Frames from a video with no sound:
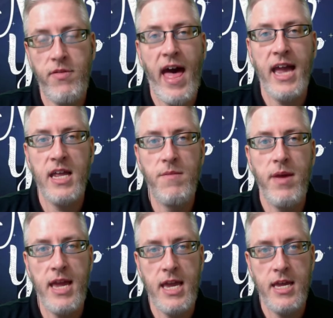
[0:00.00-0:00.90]
that can
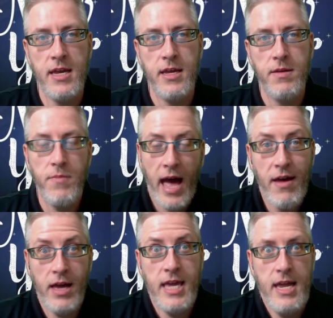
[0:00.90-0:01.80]
be.
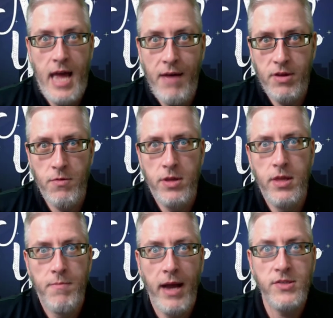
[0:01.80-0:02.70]
Again, having run
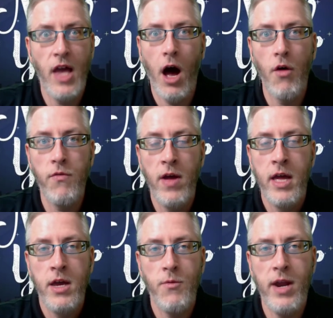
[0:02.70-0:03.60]
them myself,
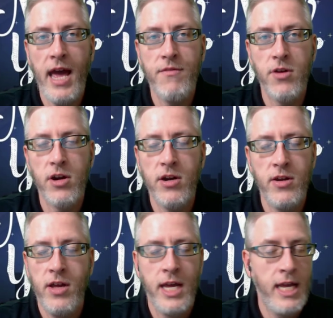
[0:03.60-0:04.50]
whenever...
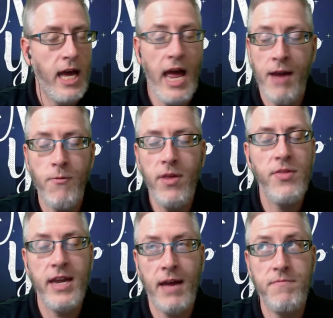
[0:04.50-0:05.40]
And one
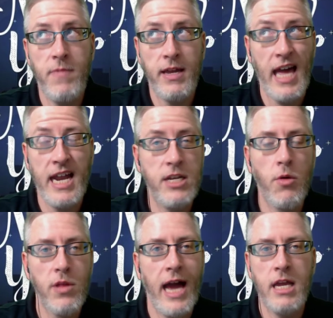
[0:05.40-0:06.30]
thing I kind of
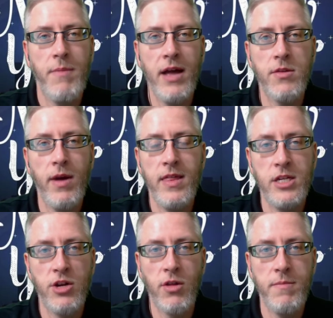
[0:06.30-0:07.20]
don't like about the way that
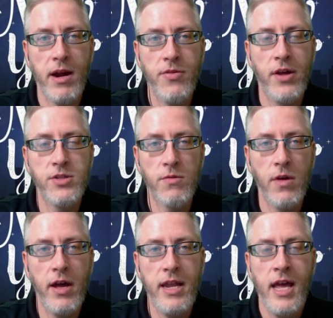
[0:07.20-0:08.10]
generally marathons are
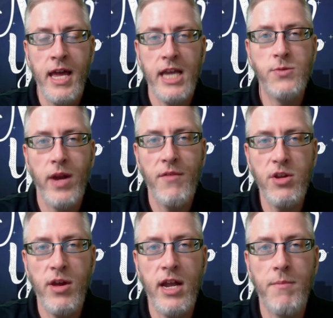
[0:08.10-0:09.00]
run is whenever you
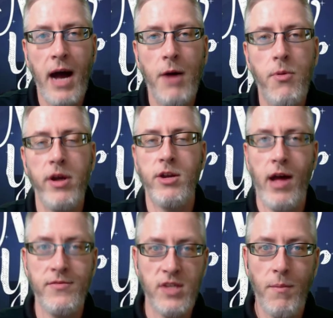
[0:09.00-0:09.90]
hit a mile point, you'll
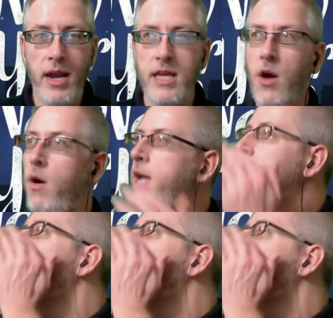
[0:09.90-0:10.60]
have somebody going,